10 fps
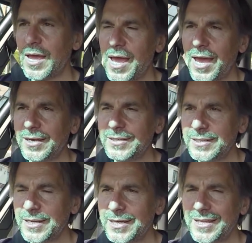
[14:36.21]
And
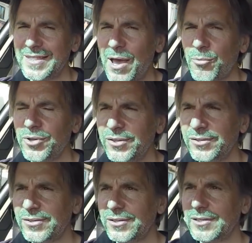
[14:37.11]
that
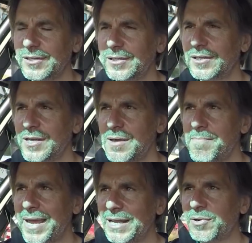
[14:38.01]
was
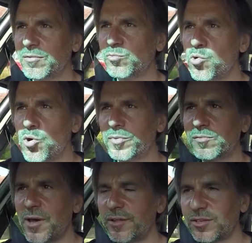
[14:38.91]
mainly when it was warm as
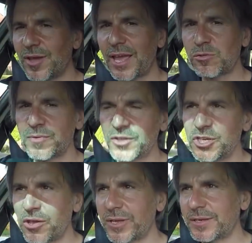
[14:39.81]
well, so I guess when the
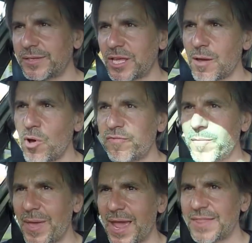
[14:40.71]
choke had come off a
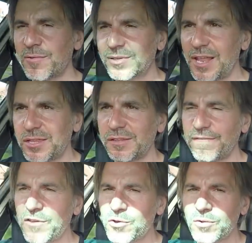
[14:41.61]
bit and there was less
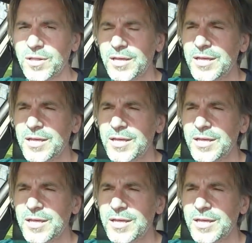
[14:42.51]
fuel